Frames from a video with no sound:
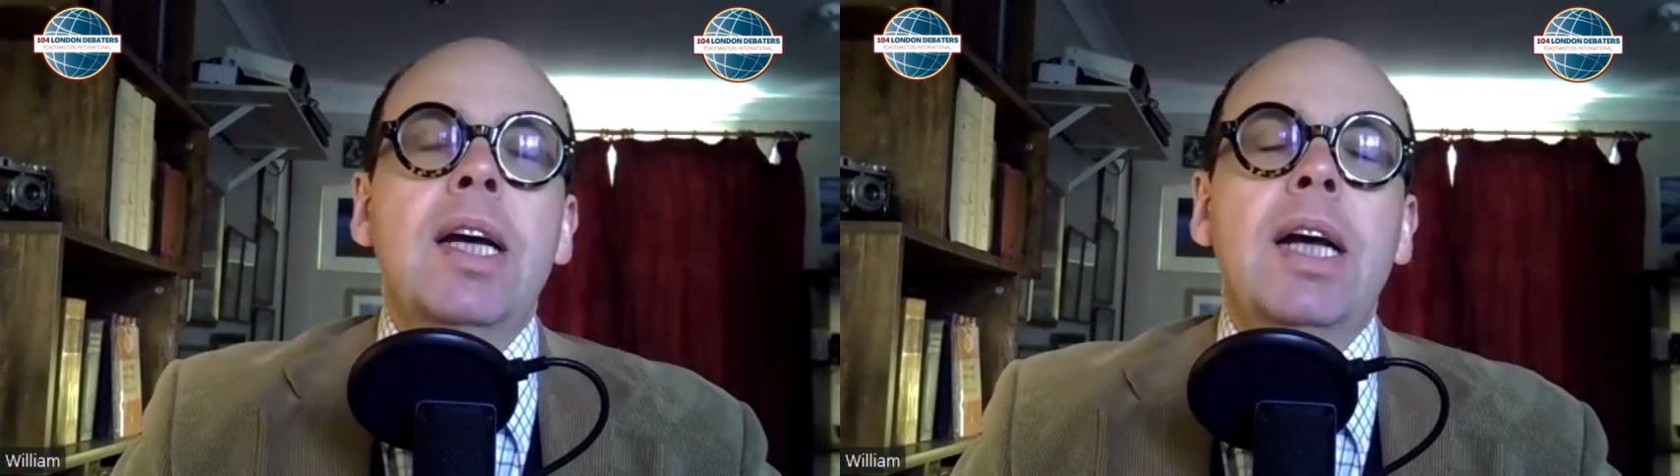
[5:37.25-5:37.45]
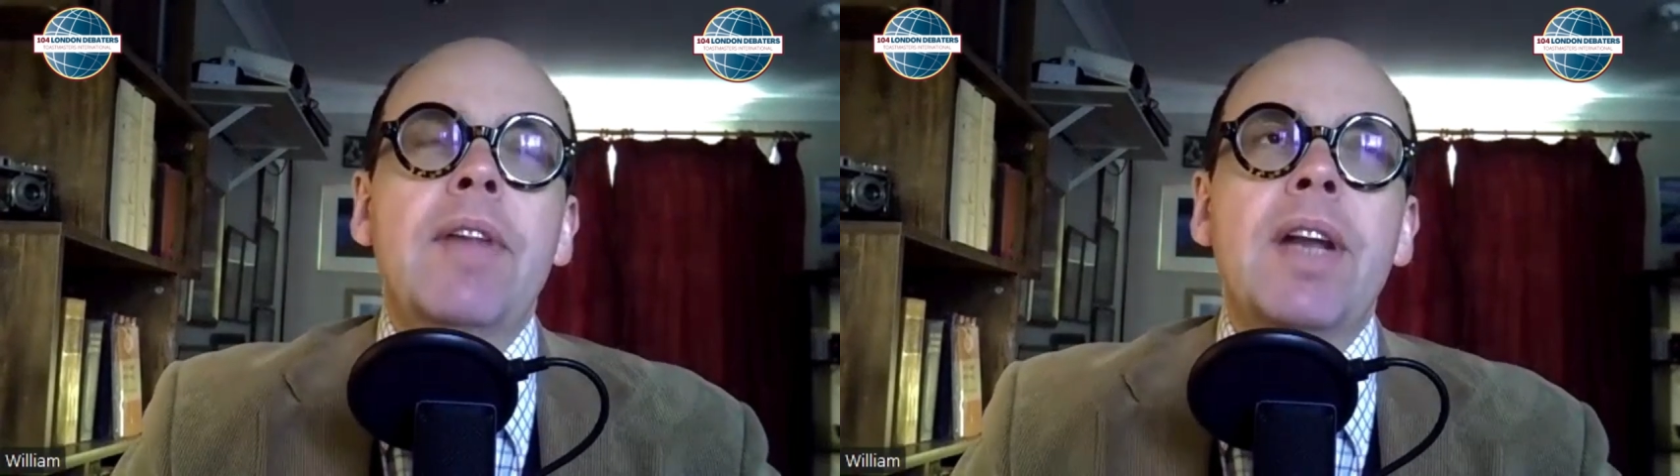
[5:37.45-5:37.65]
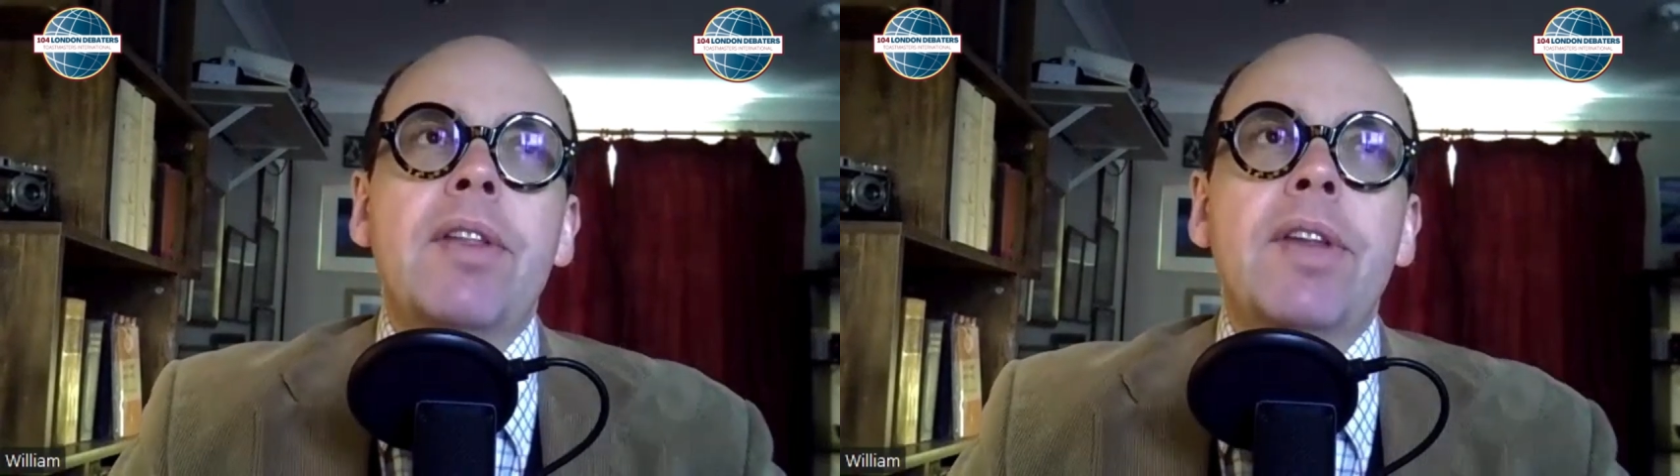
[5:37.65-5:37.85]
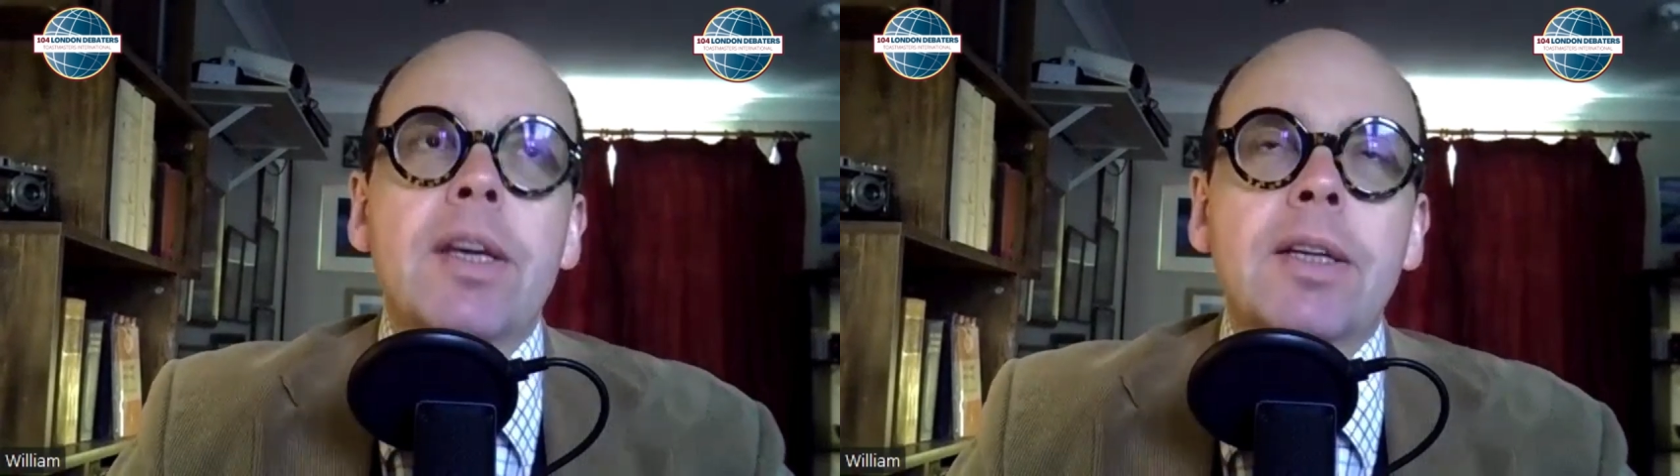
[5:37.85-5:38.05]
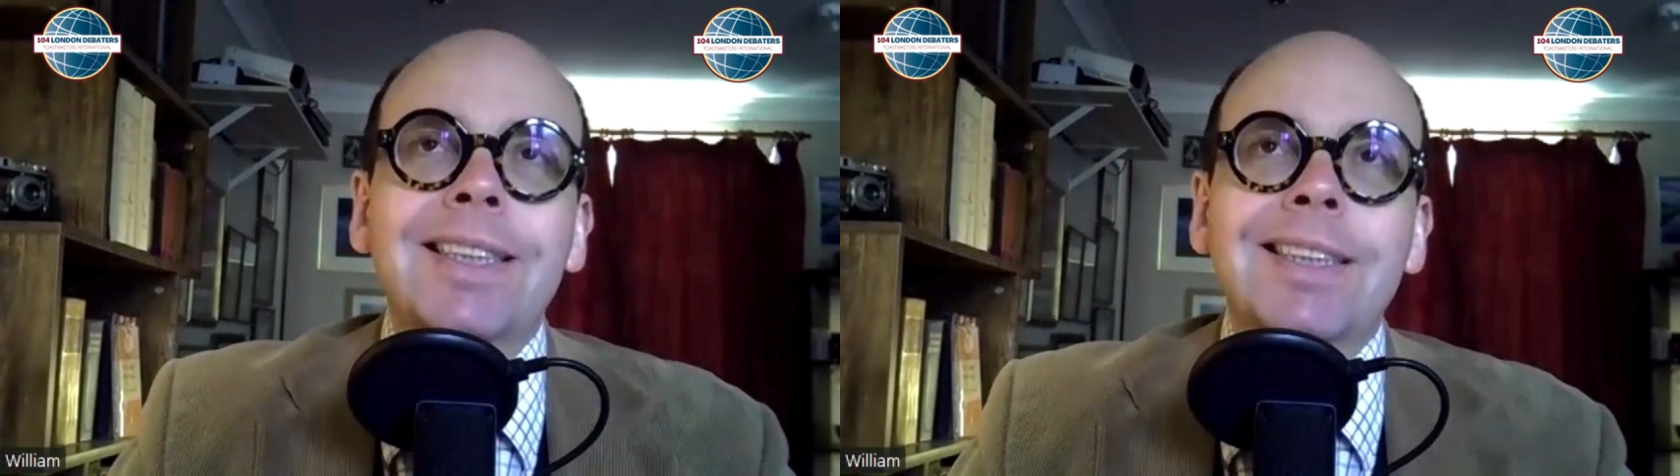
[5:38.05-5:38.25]
And then I
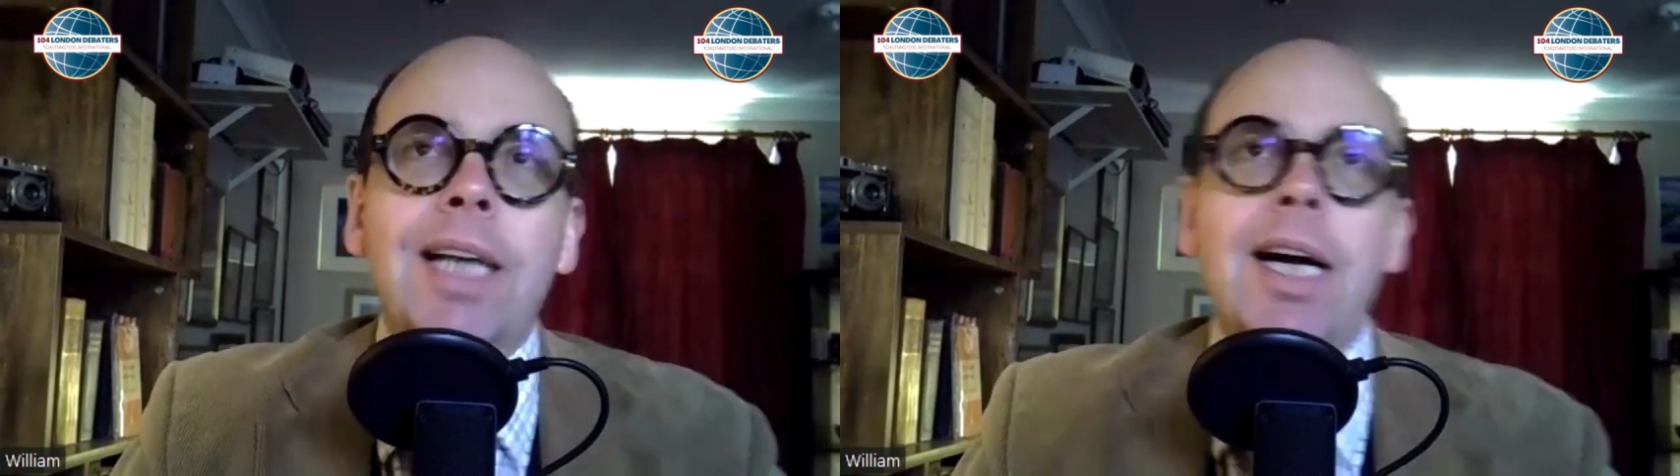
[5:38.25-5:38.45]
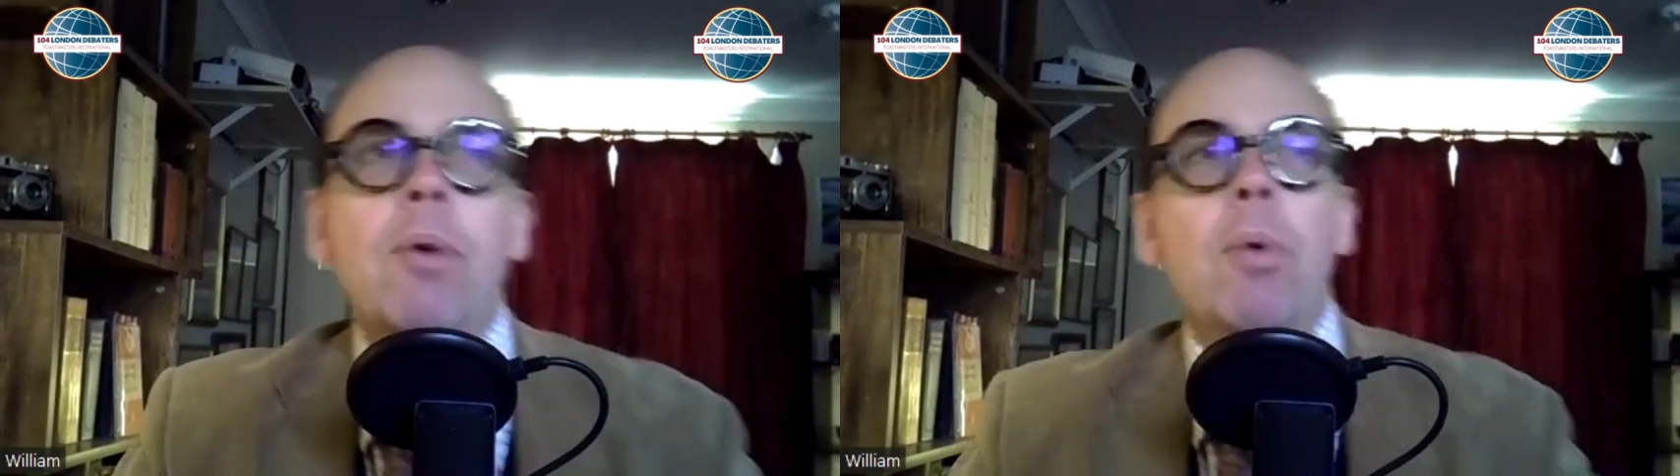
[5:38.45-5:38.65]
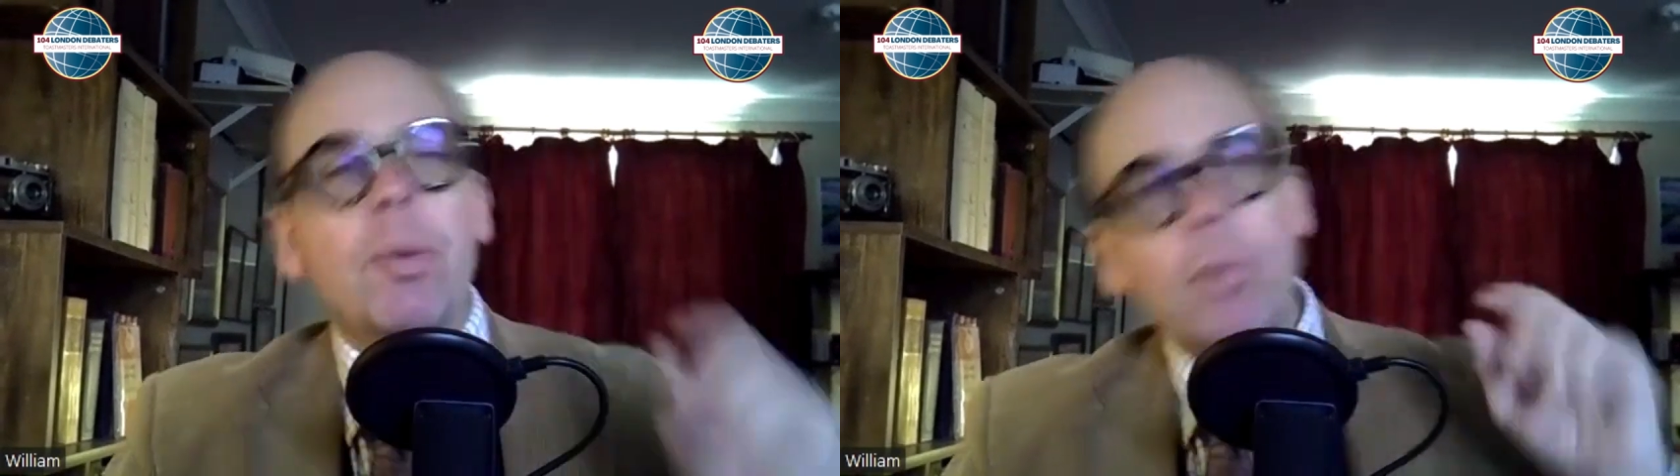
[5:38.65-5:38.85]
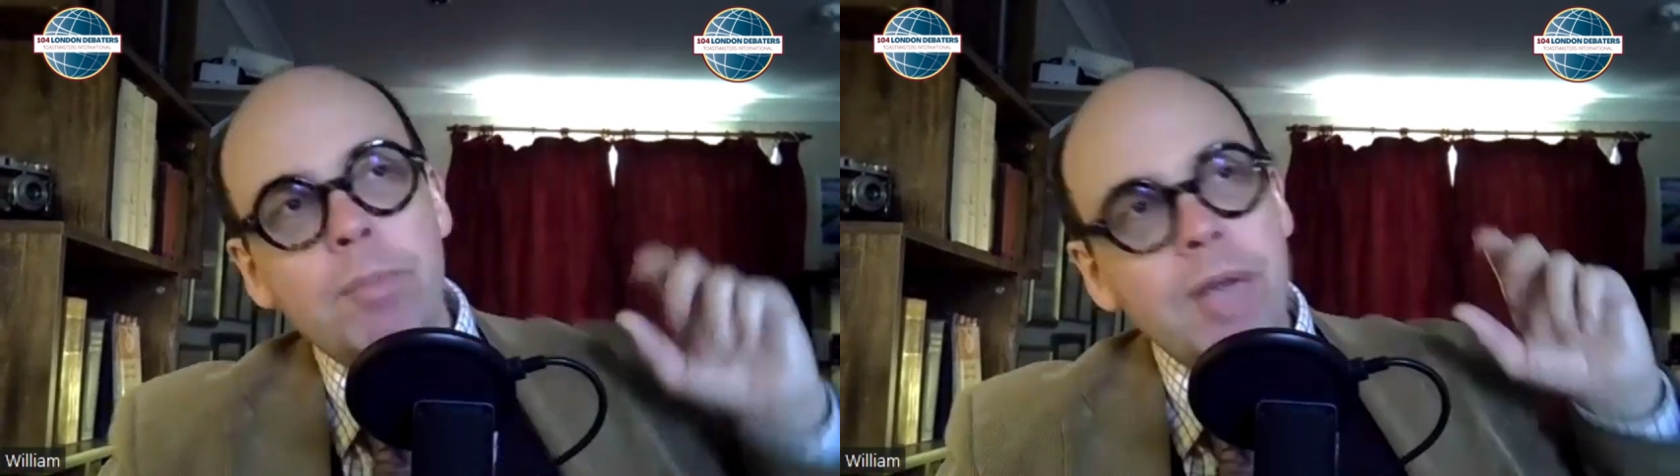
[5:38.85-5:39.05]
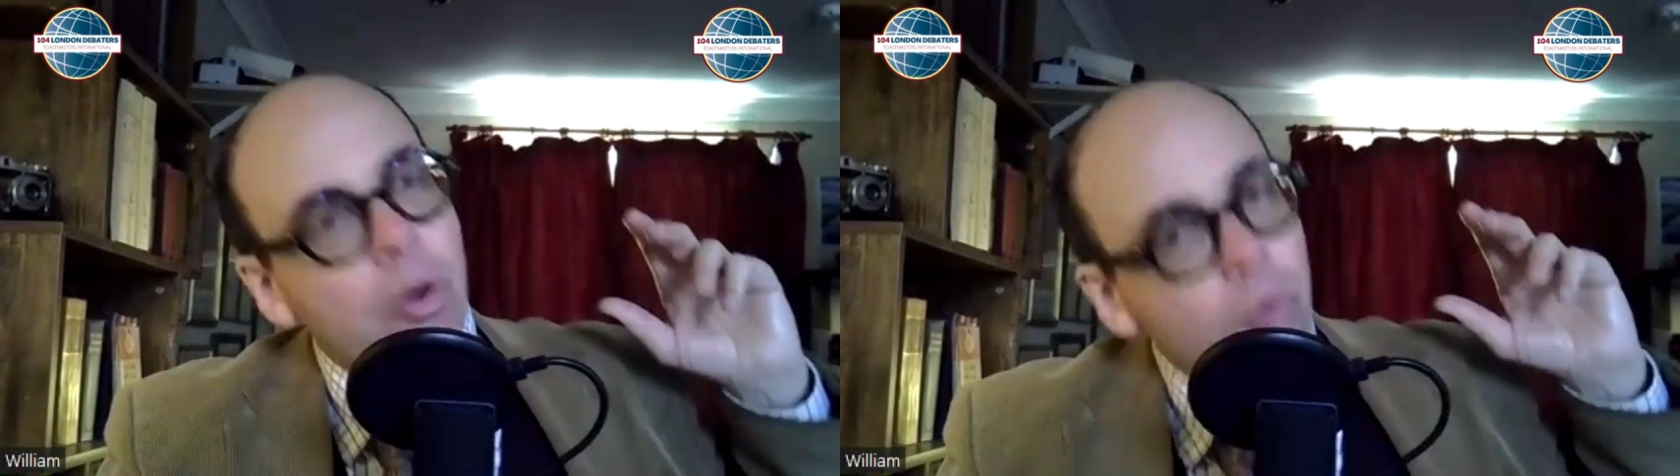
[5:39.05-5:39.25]
think, what would
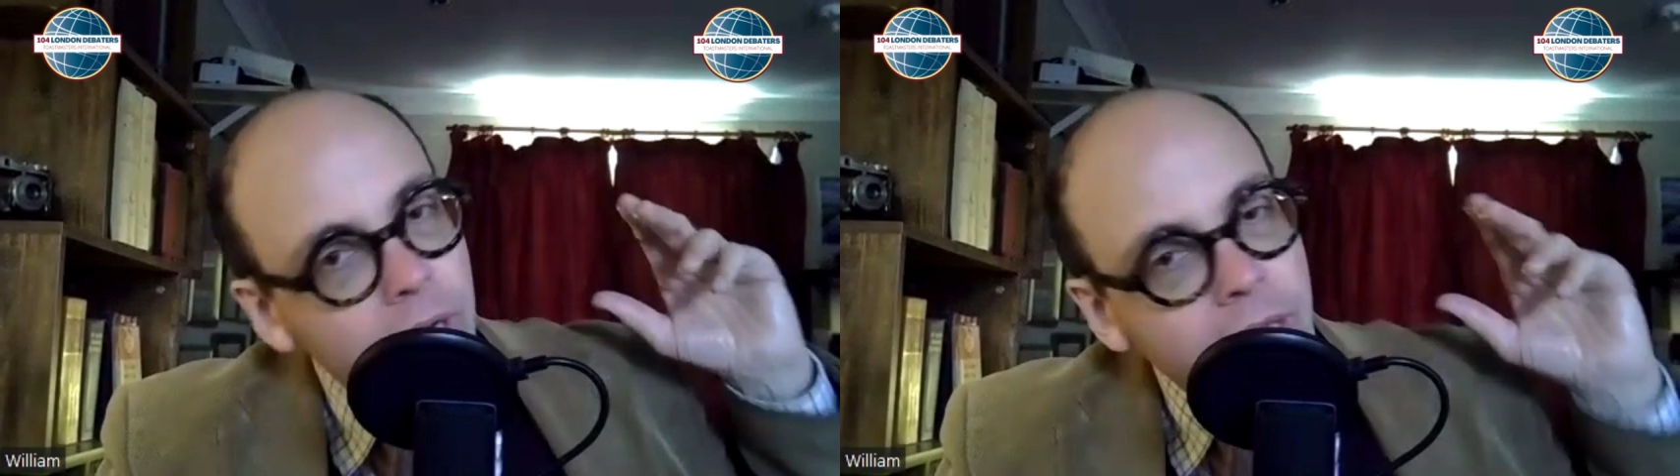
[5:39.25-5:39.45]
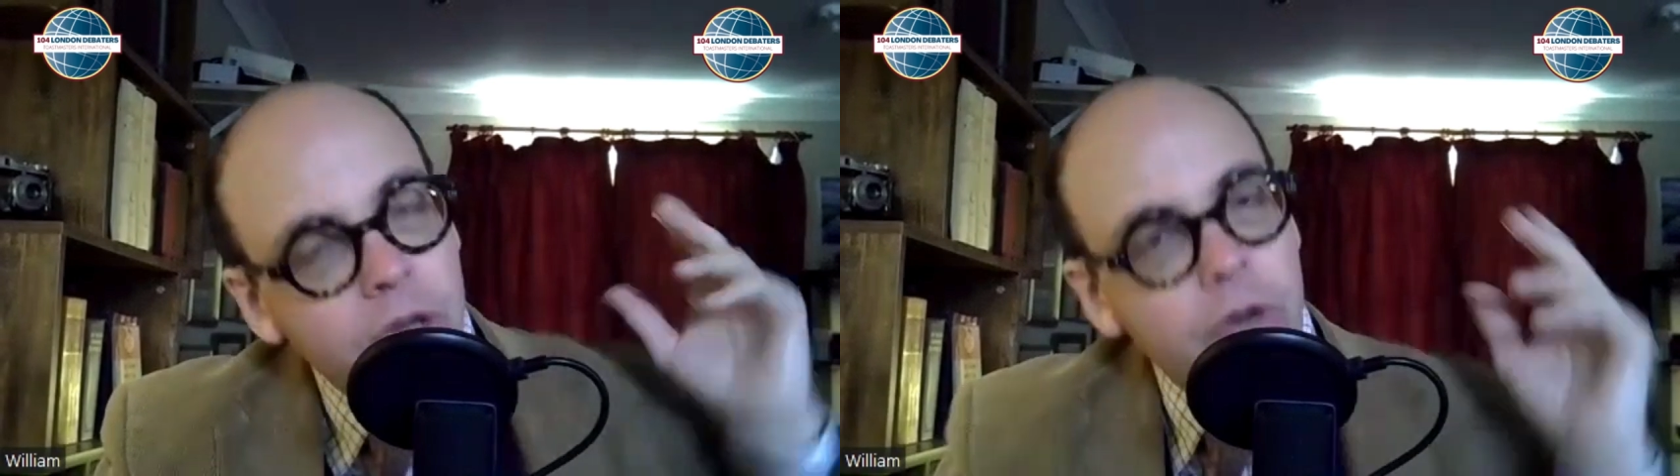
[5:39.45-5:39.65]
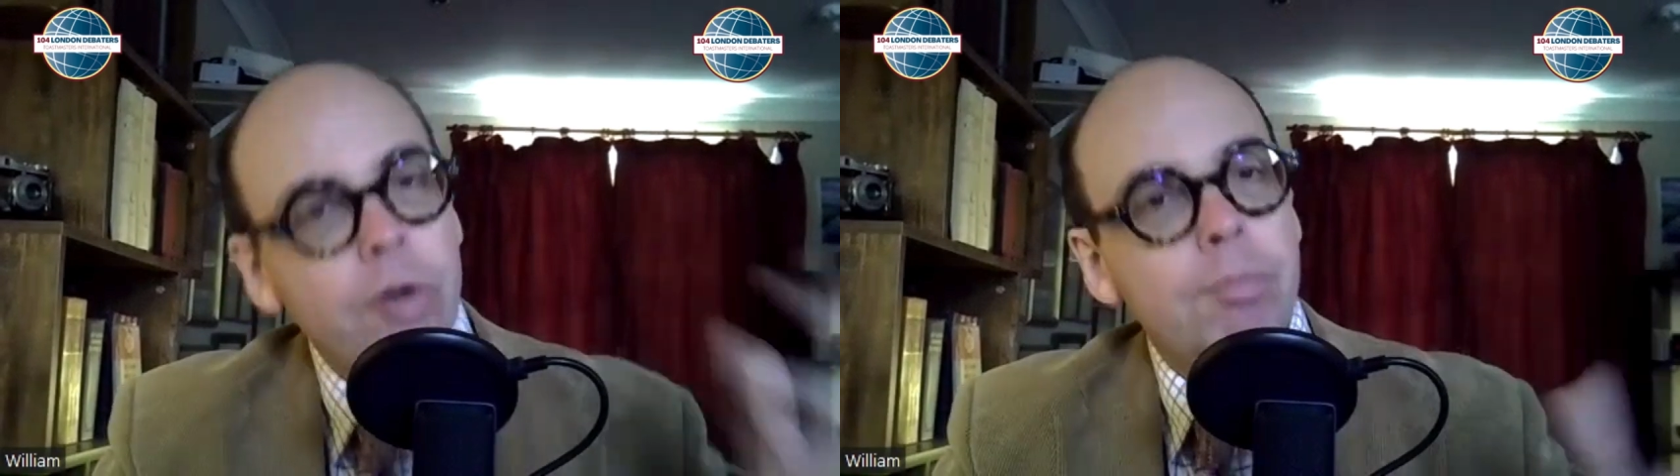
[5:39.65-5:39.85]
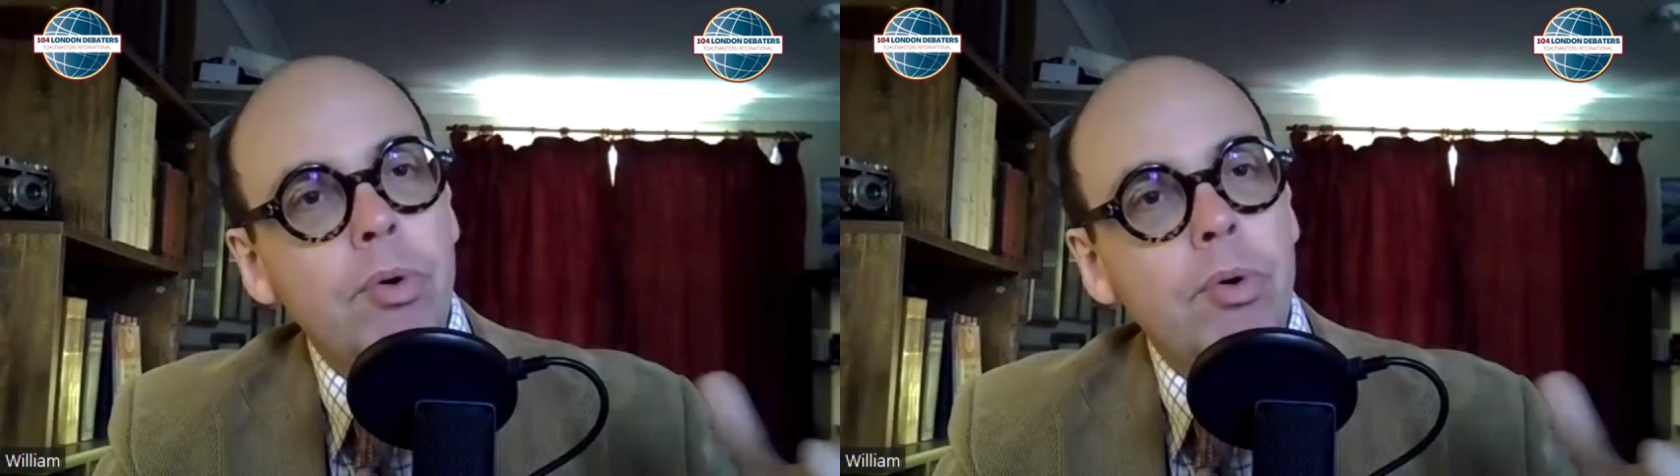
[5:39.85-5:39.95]
be a really good